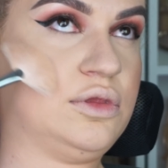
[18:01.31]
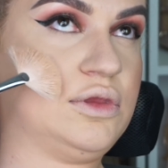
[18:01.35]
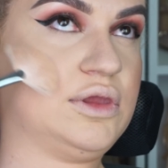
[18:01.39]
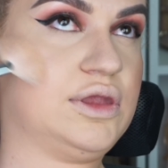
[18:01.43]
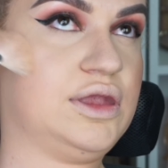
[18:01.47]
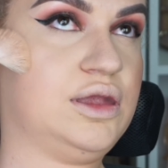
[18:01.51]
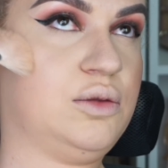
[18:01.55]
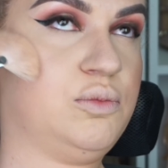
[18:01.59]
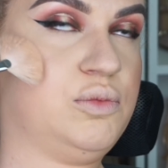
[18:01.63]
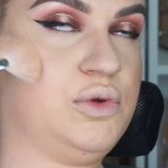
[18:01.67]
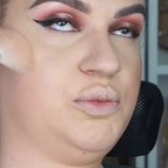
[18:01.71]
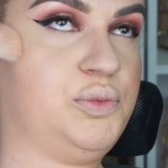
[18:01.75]

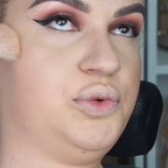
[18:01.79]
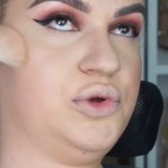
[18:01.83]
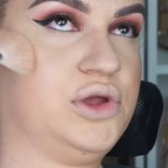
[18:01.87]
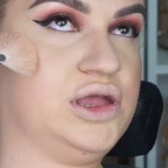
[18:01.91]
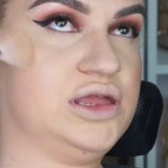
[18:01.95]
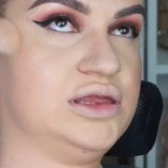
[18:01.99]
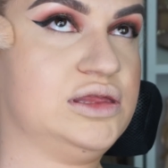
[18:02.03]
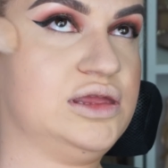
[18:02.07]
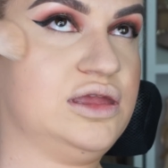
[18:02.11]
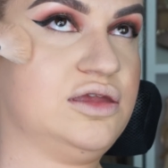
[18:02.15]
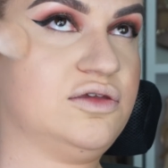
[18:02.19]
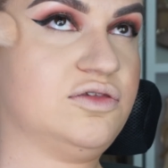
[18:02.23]
And we're
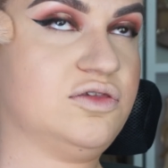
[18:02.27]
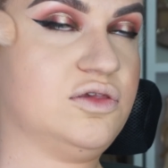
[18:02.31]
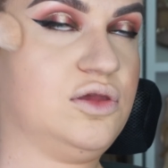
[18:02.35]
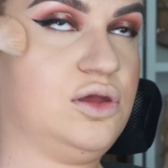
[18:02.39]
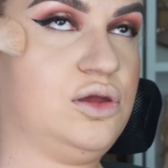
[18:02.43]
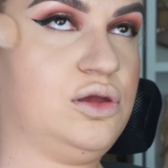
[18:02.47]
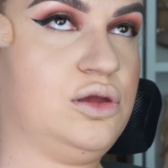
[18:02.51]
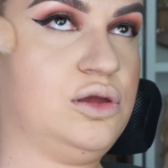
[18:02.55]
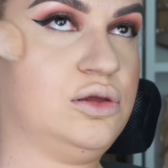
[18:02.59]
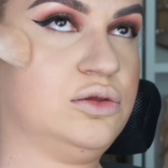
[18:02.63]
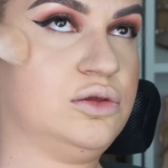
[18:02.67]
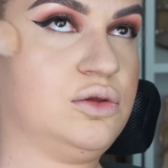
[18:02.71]
putting this
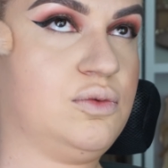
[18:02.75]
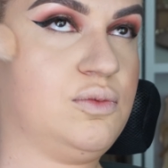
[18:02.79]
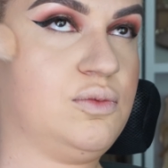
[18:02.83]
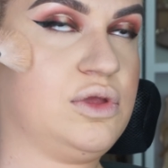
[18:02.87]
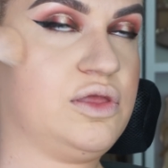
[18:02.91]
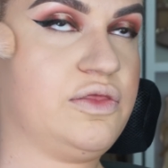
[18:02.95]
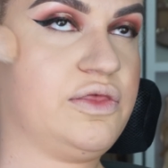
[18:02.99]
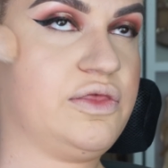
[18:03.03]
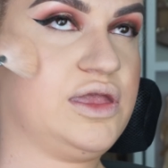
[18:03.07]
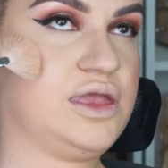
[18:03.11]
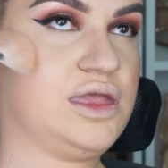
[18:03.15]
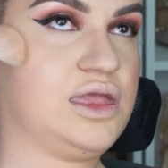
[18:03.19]
on
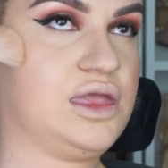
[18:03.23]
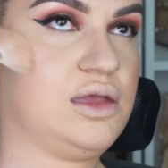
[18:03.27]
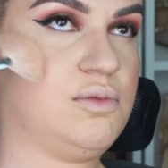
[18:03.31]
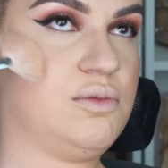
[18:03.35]
with a